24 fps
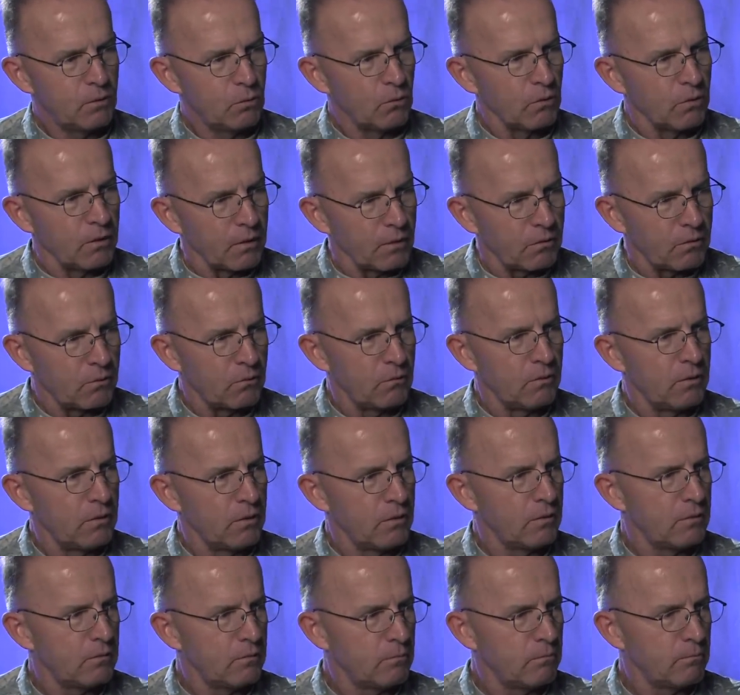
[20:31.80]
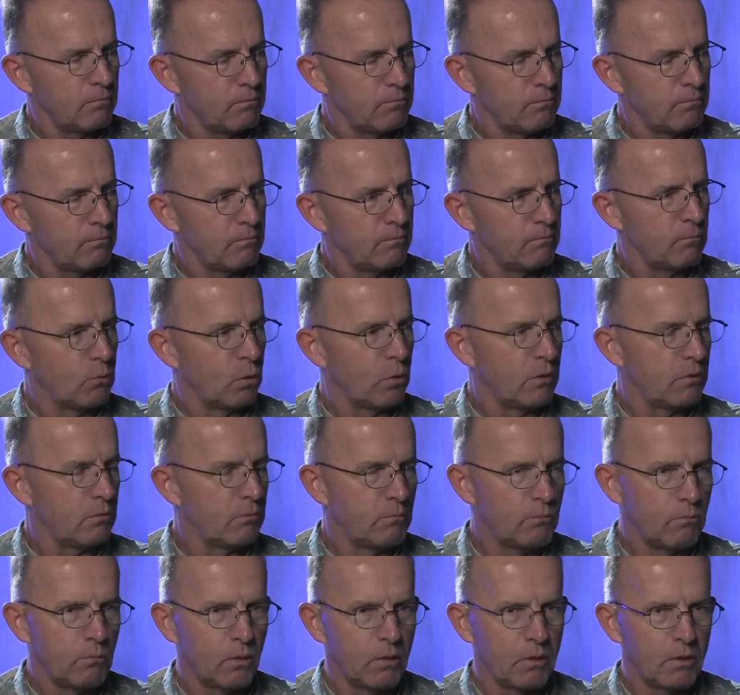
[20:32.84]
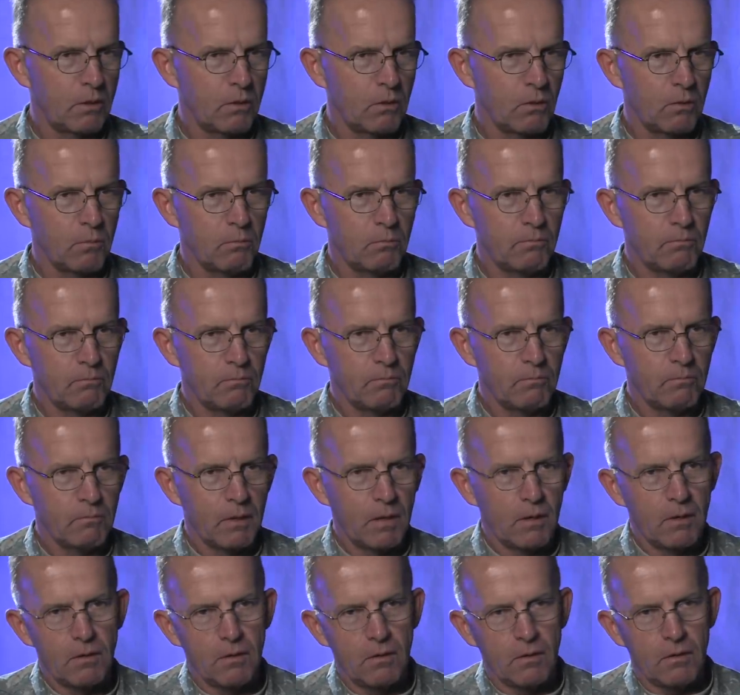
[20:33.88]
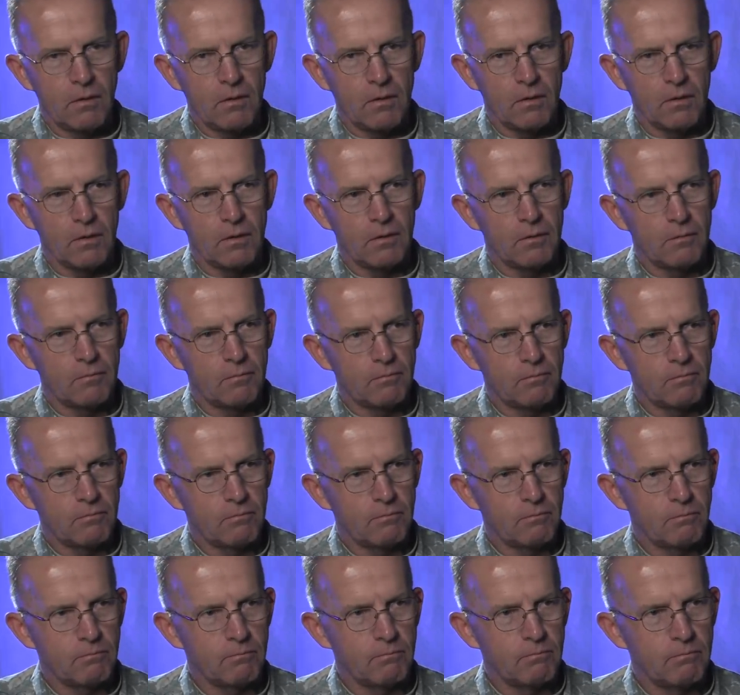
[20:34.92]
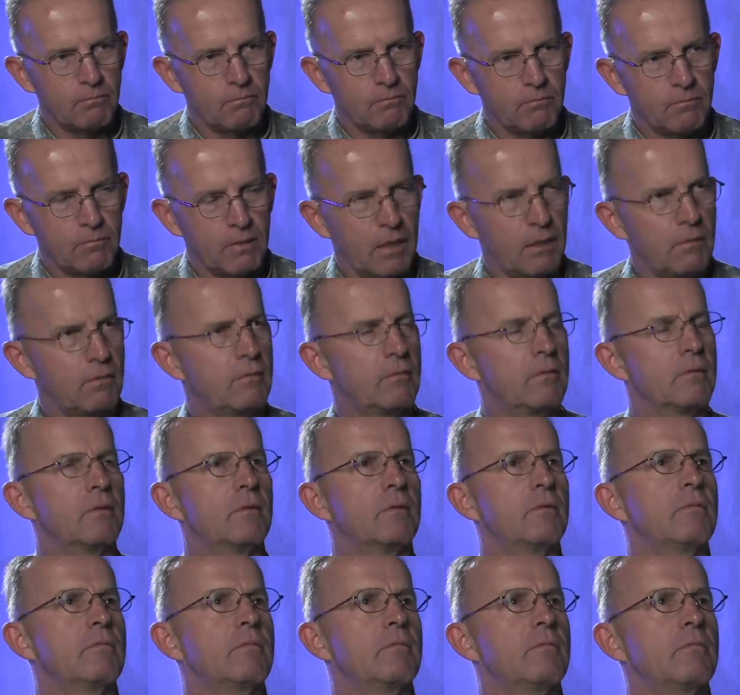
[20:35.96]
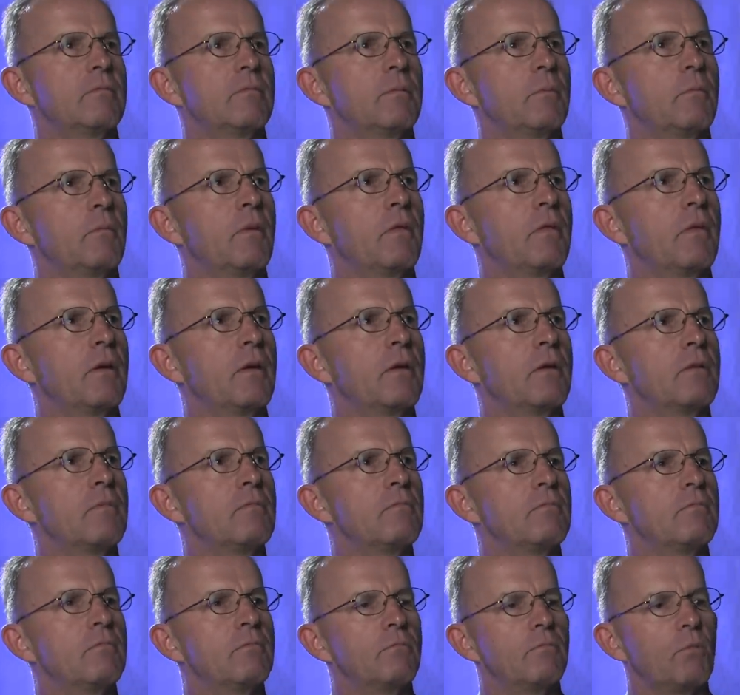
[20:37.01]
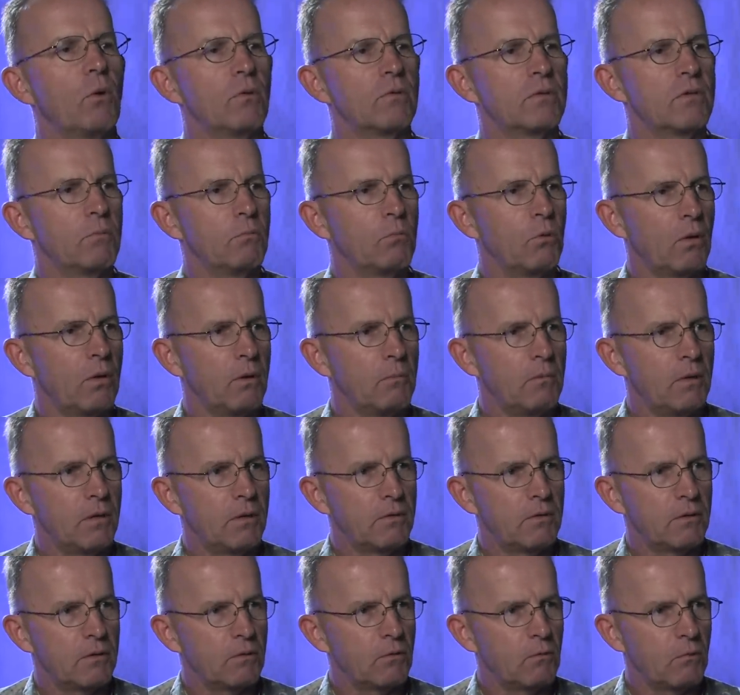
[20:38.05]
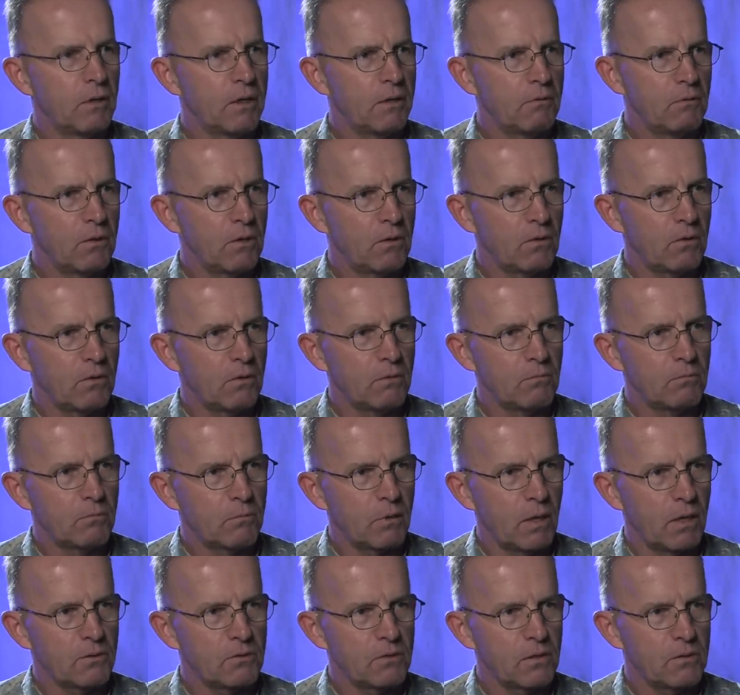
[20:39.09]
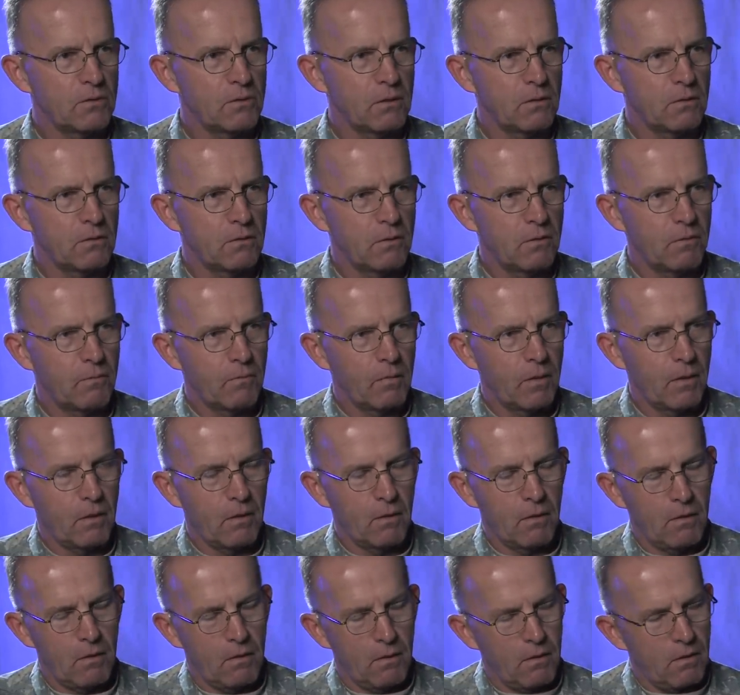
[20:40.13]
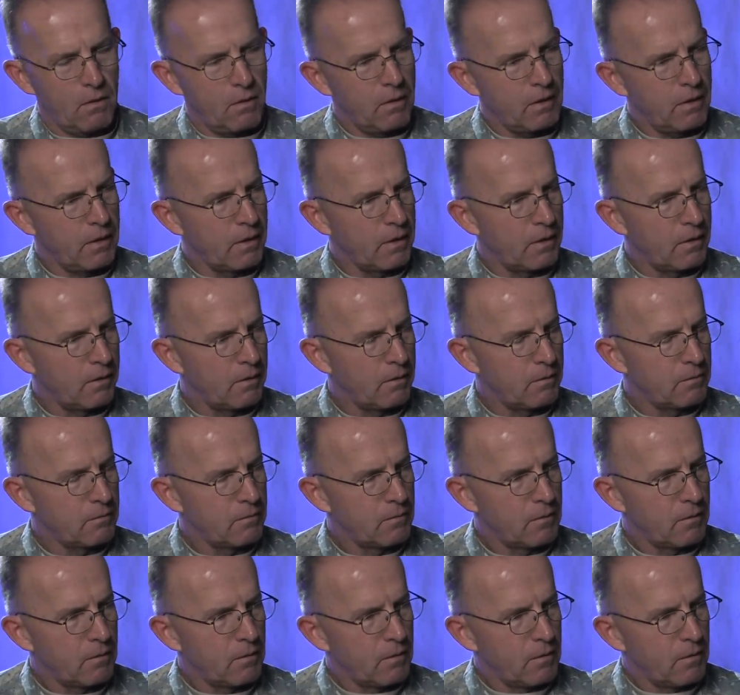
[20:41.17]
going through the what what they call um, not uh, let me think post deployment or whatever you call it, processing, and